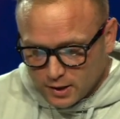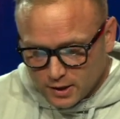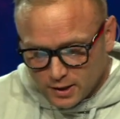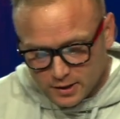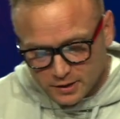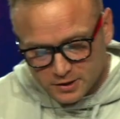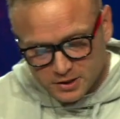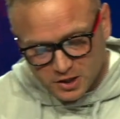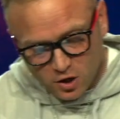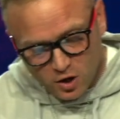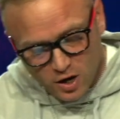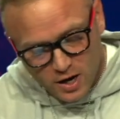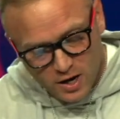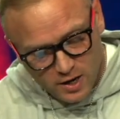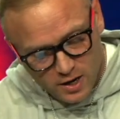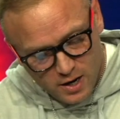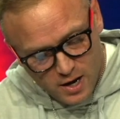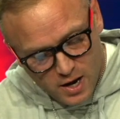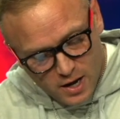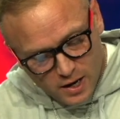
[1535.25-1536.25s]
And so
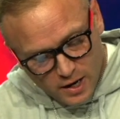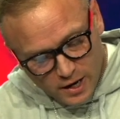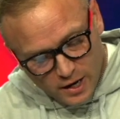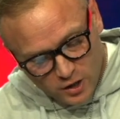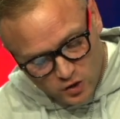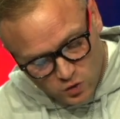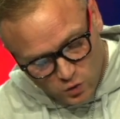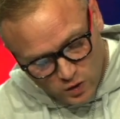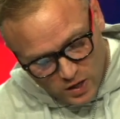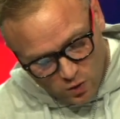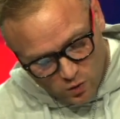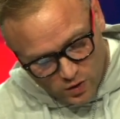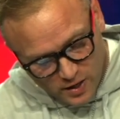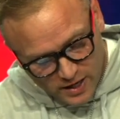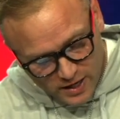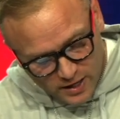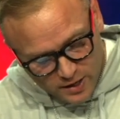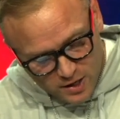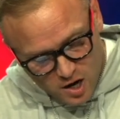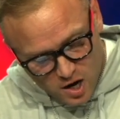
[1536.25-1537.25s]
here's where I want to
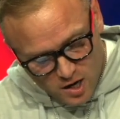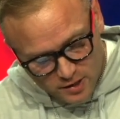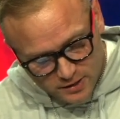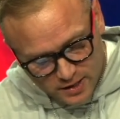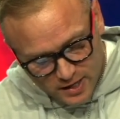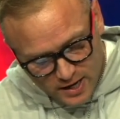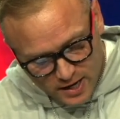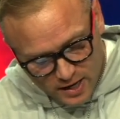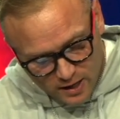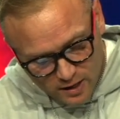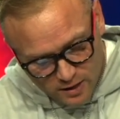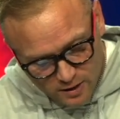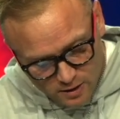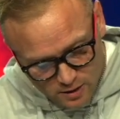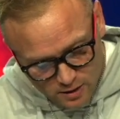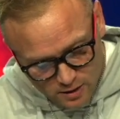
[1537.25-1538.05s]
end on today.